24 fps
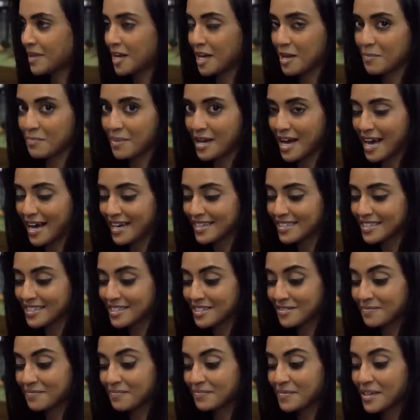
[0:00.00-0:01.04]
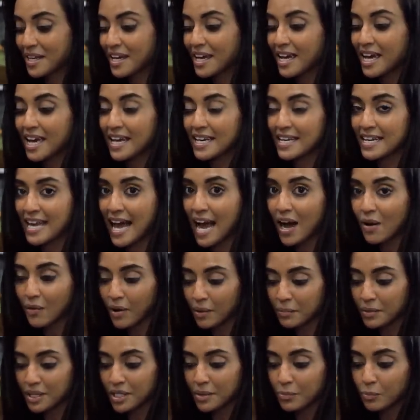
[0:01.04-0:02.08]
It passed. Now
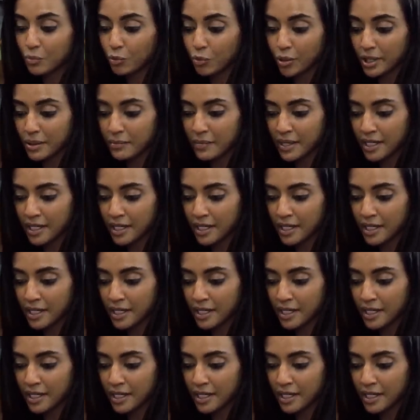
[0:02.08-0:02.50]
I'm going to bring